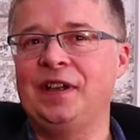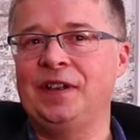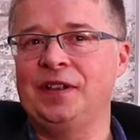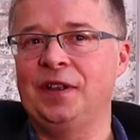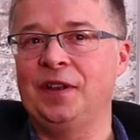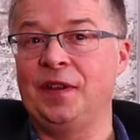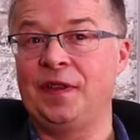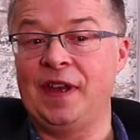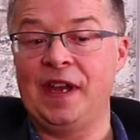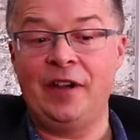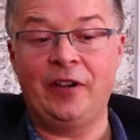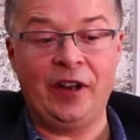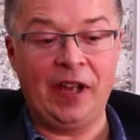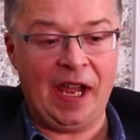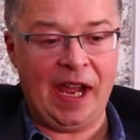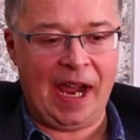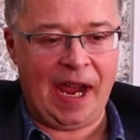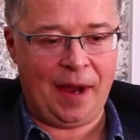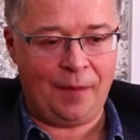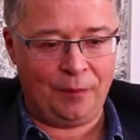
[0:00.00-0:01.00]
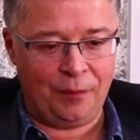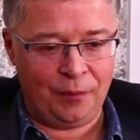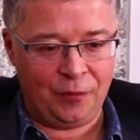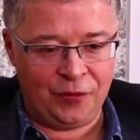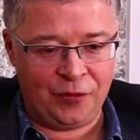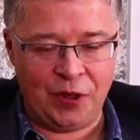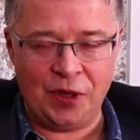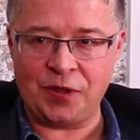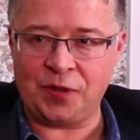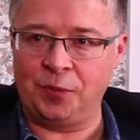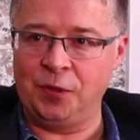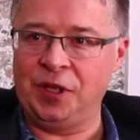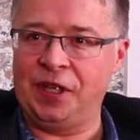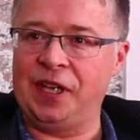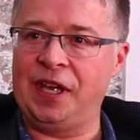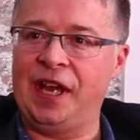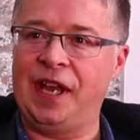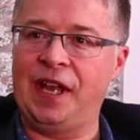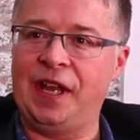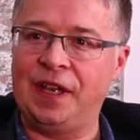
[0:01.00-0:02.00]
you know, there I am, first
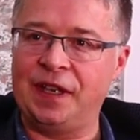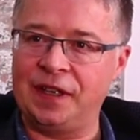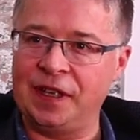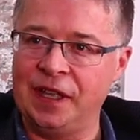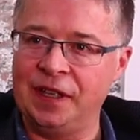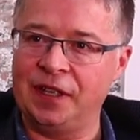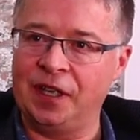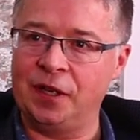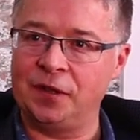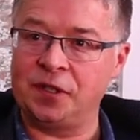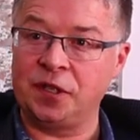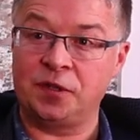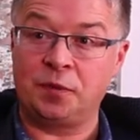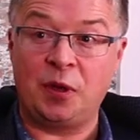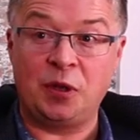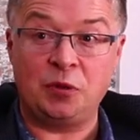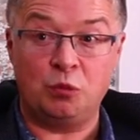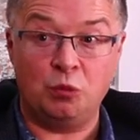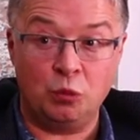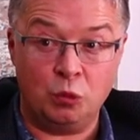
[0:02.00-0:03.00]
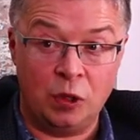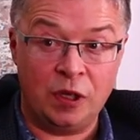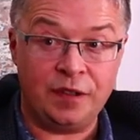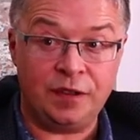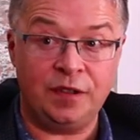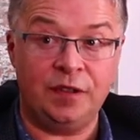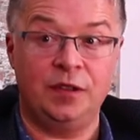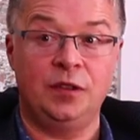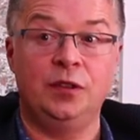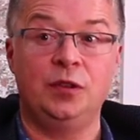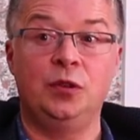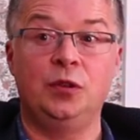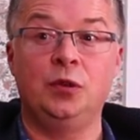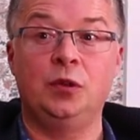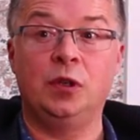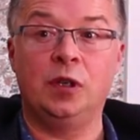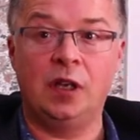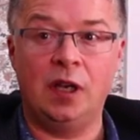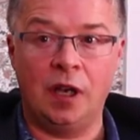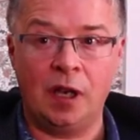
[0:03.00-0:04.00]
weekend in the hotel space with
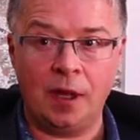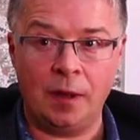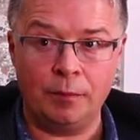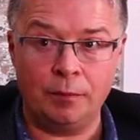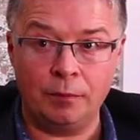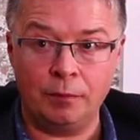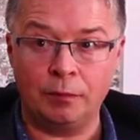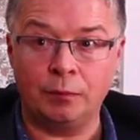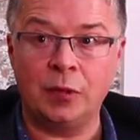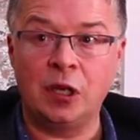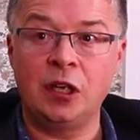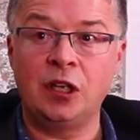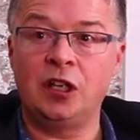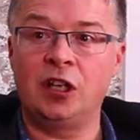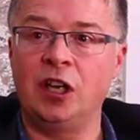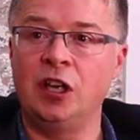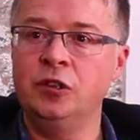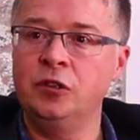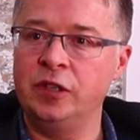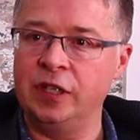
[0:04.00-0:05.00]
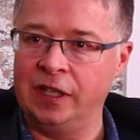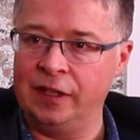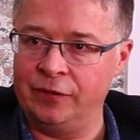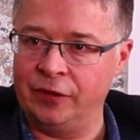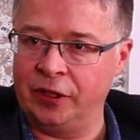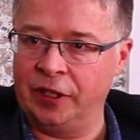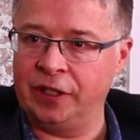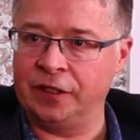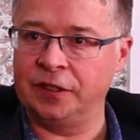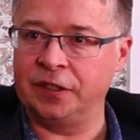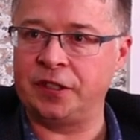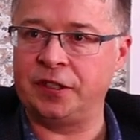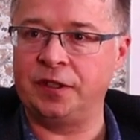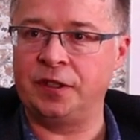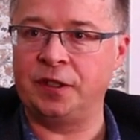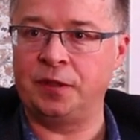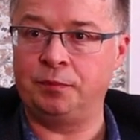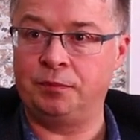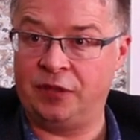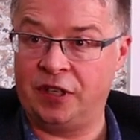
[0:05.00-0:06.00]
you, co-delivering
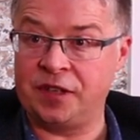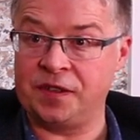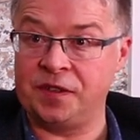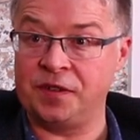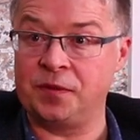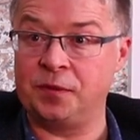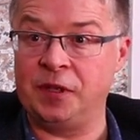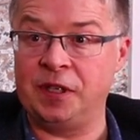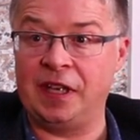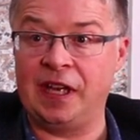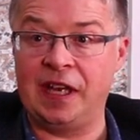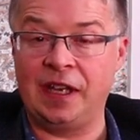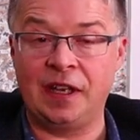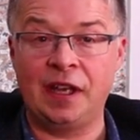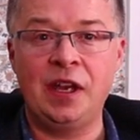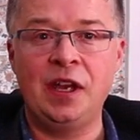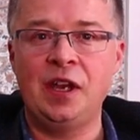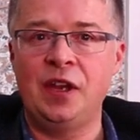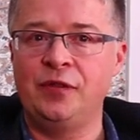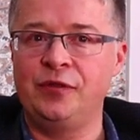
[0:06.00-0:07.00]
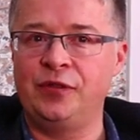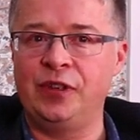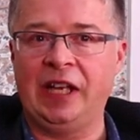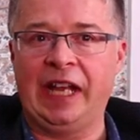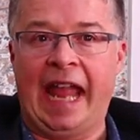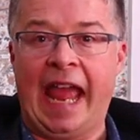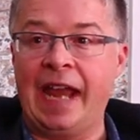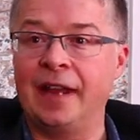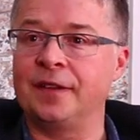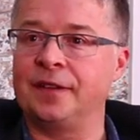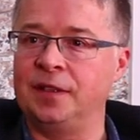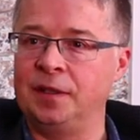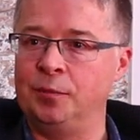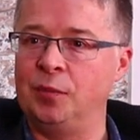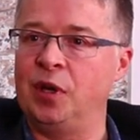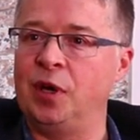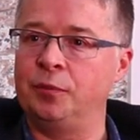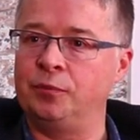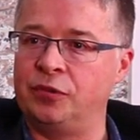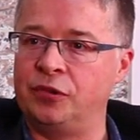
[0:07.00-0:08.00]
the Presence weekend, feeling anything
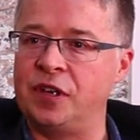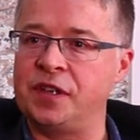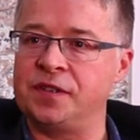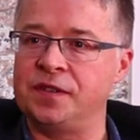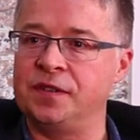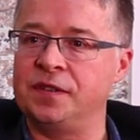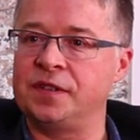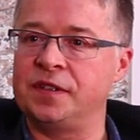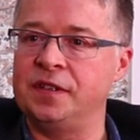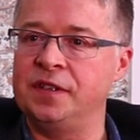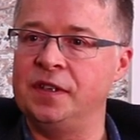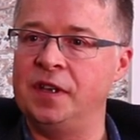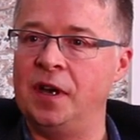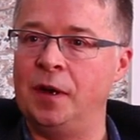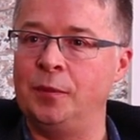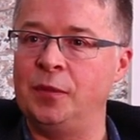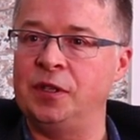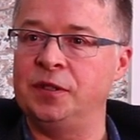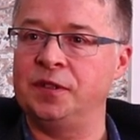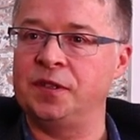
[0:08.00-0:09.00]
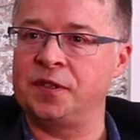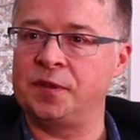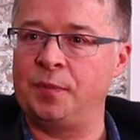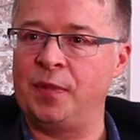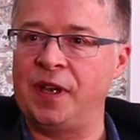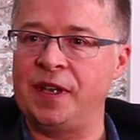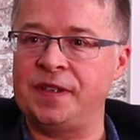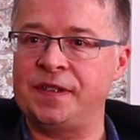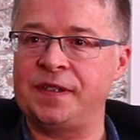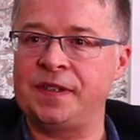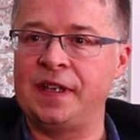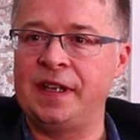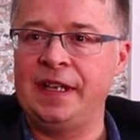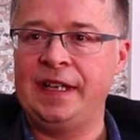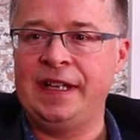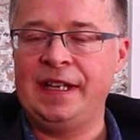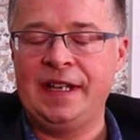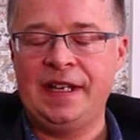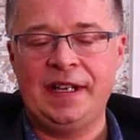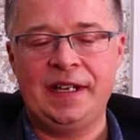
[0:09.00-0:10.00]
but present in the space.
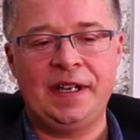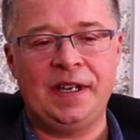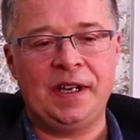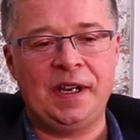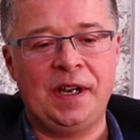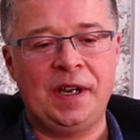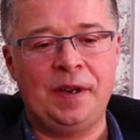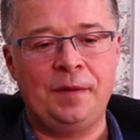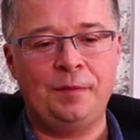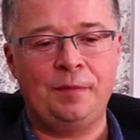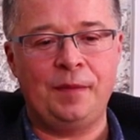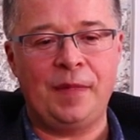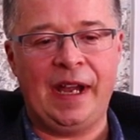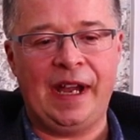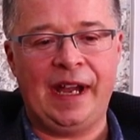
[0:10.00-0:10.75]
I